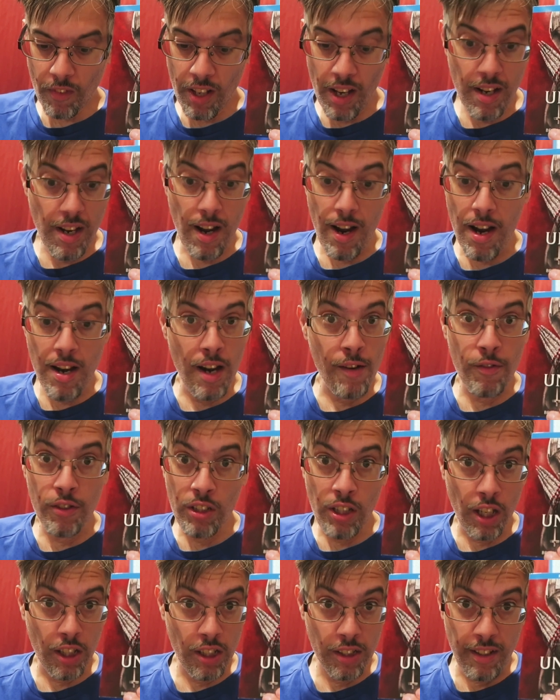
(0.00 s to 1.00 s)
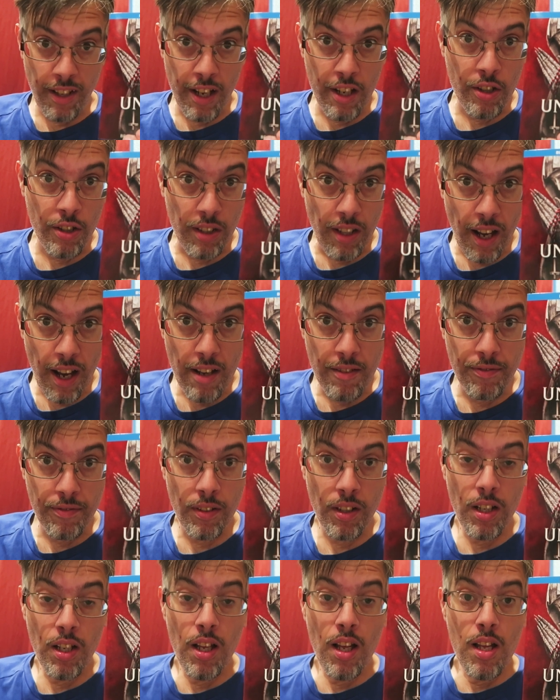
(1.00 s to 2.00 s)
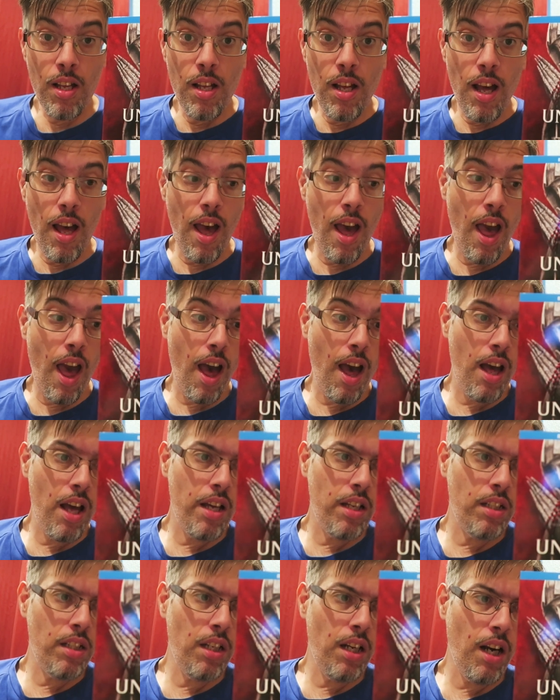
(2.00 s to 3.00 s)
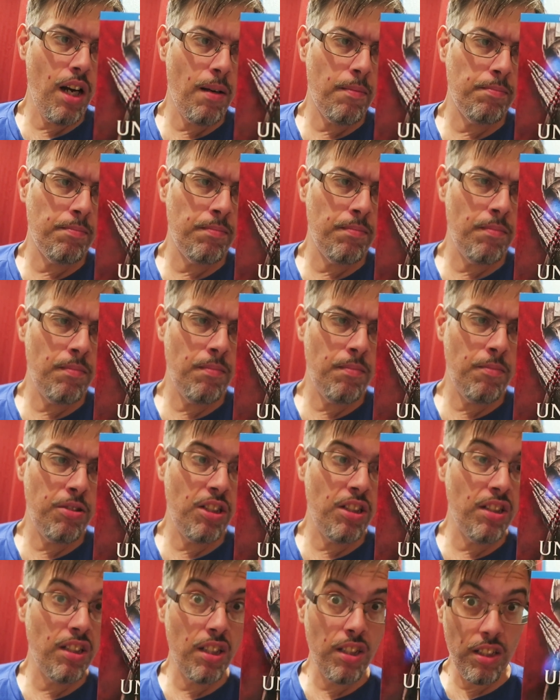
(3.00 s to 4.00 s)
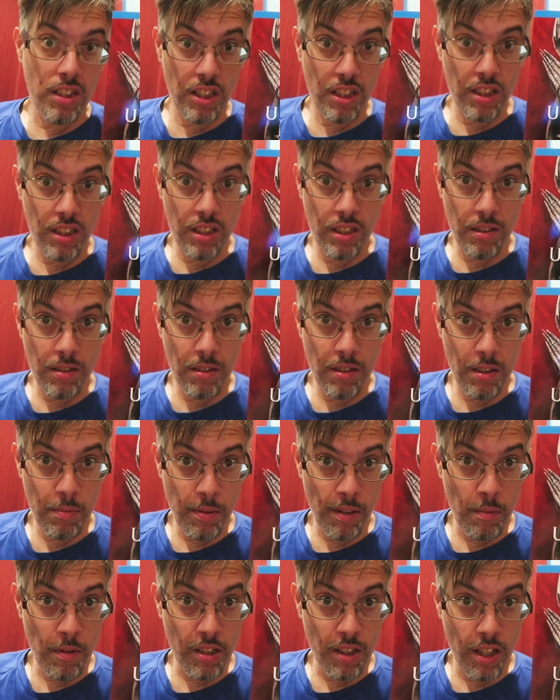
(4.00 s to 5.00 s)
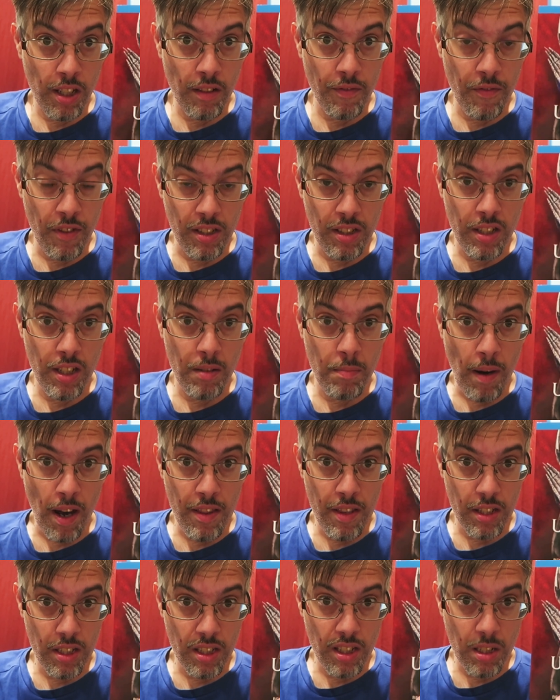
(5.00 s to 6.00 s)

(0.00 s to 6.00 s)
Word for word: and never talked a day in her life. And she's pretty much getting visited by this